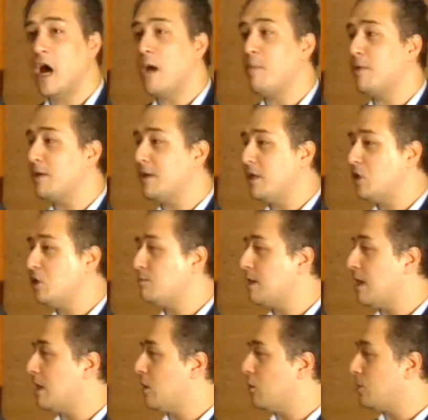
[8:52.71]
Upper
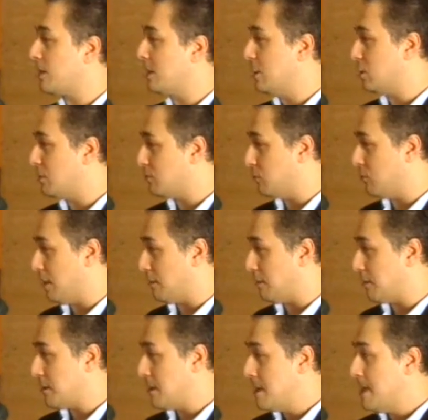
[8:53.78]
Egypt and Lower Egypt together.